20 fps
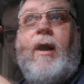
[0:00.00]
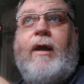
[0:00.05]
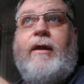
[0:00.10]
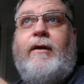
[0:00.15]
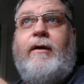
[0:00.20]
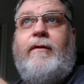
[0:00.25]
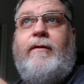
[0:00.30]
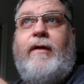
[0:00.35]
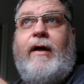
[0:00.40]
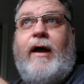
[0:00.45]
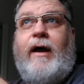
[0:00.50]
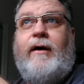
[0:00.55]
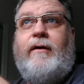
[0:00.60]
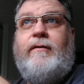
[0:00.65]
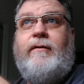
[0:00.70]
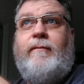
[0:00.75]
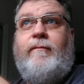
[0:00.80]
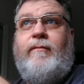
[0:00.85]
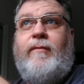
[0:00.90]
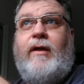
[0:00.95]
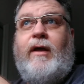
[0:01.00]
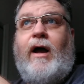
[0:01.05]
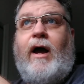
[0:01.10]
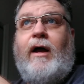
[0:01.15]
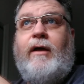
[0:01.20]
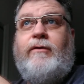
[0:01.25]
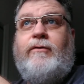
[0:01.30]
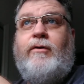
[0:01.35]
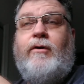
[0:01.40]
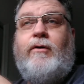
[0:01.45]
I did that.
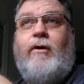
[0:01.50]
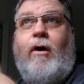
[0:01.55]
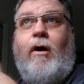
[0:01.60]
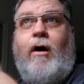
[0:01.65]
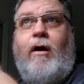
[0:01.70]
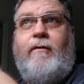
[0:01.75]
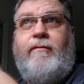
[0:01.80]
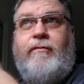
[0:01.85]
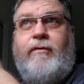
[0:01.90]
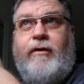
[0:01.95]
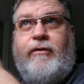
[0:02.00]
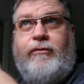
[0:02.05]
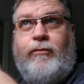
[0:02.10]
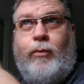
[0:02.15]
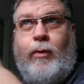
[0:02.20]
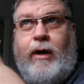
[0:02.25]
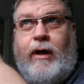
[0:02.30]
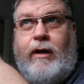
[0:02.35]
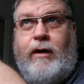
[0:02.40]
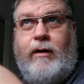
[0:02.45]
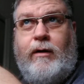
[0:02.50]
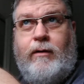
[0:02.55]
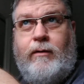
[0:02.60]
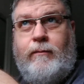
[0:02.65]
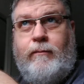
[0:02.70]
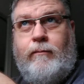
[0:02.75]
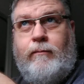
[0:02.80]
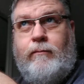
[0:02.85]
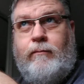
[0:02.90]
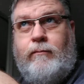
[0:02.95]
I took off this week,
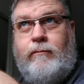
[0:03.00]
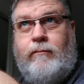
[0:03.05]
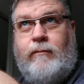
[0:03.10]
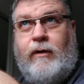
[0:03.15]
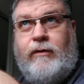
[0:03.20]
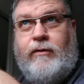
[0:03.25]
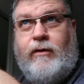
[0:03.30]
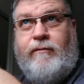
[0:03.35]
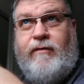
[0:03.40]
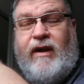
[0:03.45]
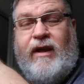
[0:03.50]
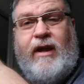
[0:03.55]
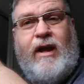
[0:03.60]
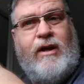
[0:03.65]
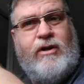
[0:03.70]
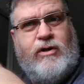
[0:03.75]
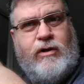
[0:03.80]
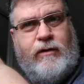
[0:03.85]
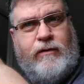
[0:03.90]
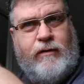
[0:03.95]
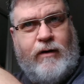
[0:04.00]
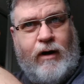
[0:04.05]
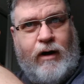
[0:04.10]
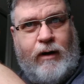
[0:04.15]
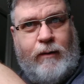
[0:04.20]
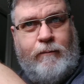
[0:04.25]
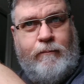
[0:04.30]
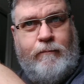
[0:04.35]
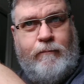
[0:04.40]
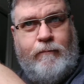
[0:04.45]
took vacation
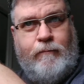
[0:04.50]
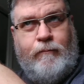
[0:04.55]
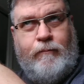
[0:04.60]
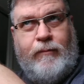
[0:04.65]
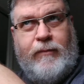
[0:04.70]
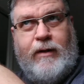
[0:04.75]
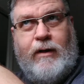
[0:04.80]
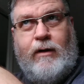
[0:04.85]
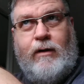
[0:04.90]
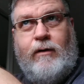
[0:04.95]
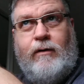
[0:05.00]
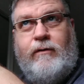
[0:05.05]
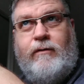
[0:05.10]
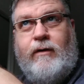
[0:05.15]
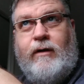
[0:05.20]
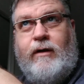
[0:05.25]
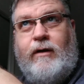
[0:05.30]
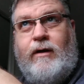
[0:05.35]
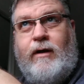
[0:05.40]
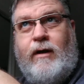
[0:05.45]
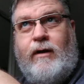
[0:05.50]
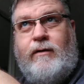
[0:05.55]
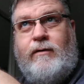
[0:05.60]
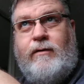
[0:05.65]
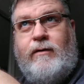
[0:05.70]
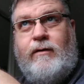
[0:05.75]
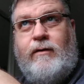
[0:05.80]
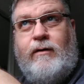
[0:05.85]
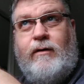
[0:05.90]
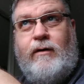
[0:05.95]
time to get
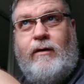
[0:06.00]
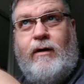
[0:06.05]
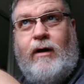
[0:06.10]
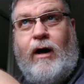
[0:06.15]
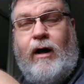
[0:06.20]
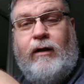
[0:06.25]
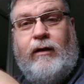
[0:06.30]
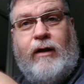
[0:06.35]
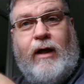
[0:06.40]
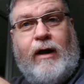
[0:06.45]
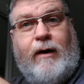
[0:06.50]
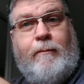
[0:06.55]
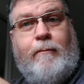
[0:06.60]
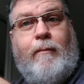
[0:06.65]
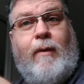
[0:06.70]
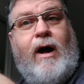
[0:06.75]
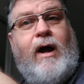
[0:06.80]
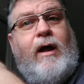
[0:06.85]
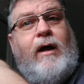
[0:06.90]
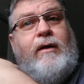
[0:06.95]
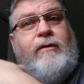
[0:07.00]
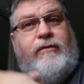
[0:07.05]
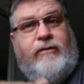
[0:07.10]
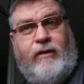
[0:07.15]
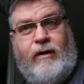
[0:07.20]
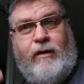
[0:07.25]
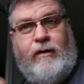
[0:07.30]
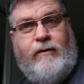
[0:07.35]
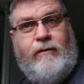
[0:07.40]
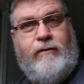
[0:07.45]
a lot of my
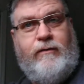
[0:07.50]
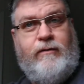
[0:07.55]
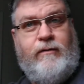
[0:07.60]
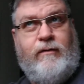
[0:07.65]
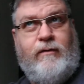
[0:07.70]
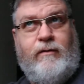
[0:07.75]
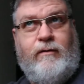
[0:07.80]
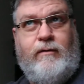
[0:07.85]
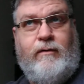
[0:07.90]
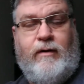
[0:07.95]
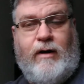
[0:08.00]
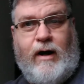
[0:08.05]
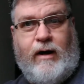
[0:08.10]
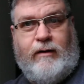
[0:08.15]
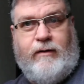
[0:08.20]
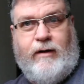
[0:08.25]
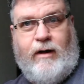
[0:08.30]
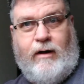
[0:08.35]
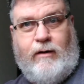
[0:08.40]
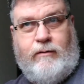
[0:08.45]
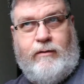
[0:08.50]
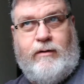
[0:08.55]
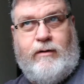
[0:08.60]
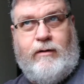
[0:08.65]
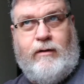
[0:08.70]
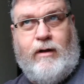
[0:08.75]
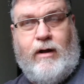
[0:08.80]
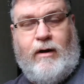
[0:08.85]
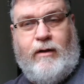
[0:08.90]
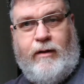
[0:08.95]
scenes knocked out,
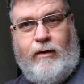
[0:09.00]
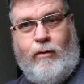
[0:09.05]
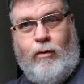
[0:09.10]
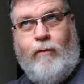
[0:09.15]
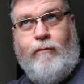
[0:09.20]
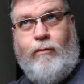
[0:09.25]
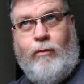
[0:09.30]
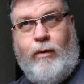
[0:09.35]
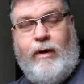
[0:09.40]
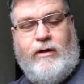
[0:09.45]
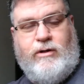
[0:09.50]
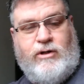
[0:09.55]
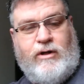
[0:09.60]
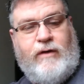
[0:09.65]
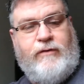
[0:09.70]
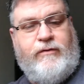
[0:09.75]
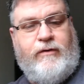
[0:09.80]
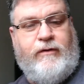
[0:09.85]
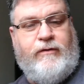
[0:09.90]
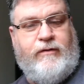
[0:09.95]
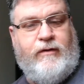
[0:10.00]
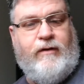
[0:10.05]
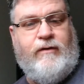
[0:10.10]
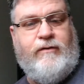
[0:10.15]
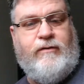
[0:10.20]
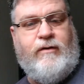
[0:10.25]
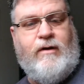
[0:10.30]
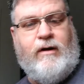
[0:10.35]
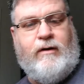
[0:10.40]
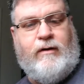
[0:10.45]
a lot of the overweight Jesse
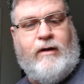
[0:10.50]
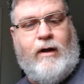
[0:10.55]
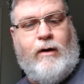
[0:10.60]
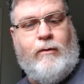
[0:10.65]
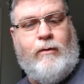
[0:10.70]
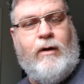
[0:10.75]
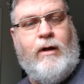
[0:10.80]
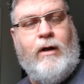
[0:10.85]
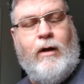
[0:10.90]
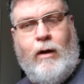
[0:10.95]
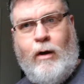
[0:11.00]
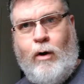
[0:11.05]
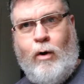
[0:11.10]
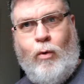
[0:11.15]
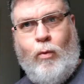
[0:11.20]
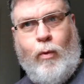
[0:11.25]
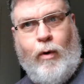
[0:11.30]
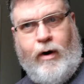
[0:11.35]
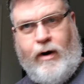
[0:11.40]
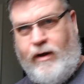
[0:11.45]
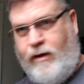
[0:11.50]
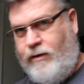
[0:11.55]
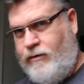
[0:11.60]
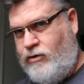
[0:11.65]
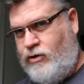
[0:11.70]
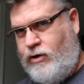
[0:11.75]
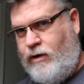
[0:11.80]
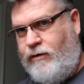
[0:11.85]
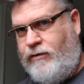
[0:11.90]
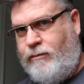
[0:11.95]
scenes knocked out, where it's
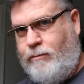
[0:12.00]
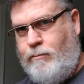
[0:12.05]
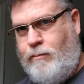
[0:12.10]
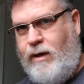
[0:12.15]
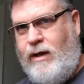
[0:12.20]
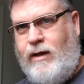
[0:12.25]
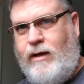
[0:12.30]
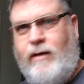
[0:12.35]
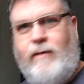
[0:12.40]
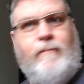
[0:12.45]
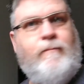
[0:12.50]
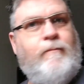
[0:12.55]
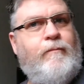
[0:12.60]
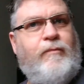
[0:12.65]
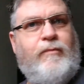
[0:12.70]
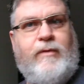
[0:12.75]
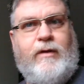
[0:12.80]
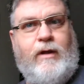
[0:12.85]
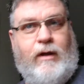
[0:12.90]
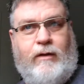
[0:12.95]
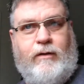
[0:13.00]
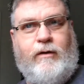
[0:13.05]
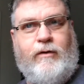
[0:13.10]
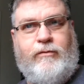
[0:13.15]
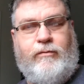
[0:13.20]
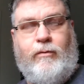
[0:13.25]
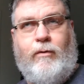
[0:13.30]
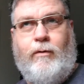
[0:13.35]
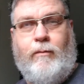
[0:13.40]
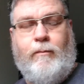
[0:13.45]
just me in
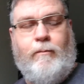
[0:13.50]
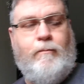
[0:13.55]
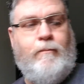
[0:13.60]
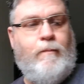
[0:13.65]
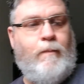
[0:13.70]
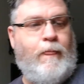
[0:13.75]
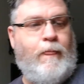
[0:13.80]
this room.